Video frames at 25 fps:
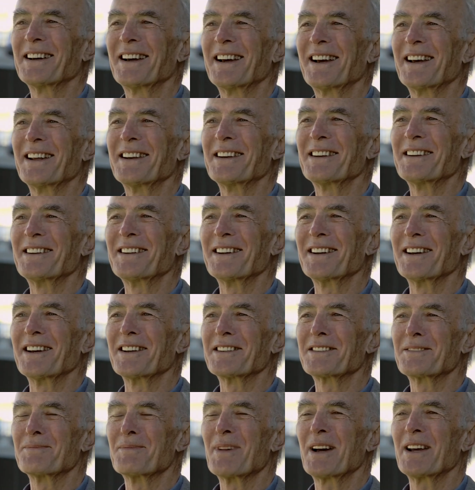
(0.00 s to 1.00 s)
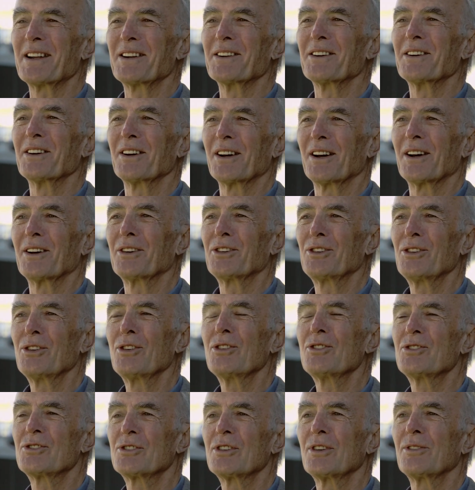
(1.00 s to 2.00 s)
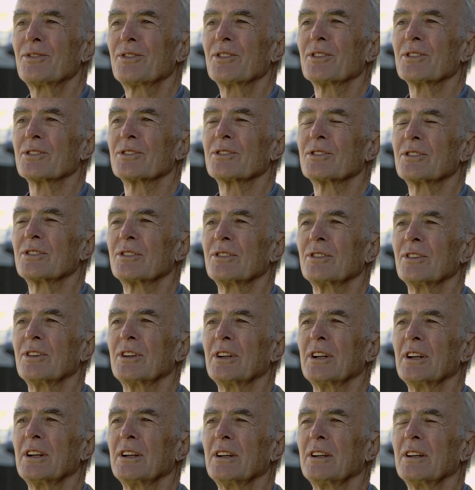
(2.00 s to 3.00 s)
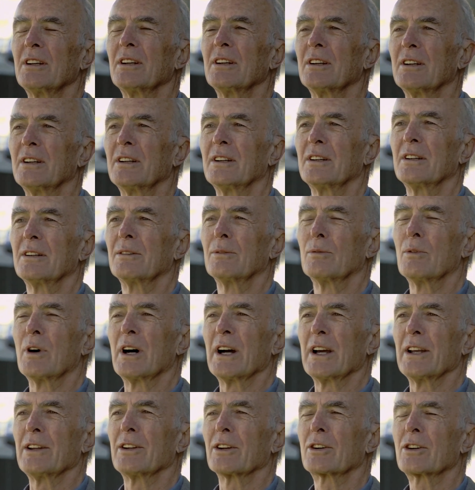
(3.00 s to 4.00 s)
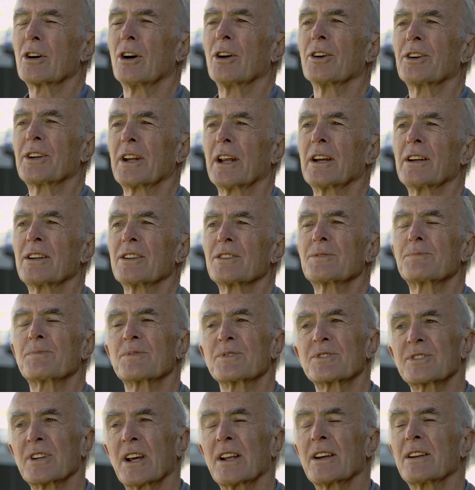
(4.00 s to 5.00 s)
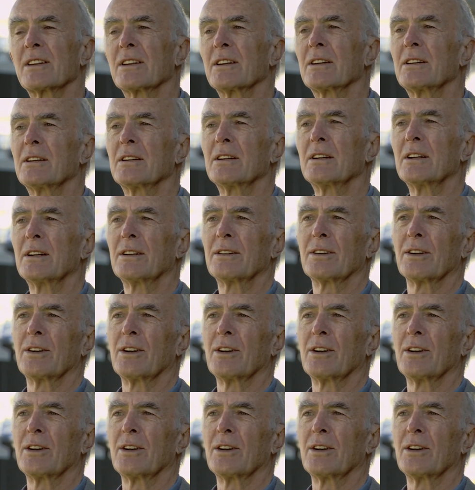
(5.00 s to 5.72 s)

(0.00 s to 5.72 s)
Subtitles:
and it's made a huge difference to the way the content is presented, the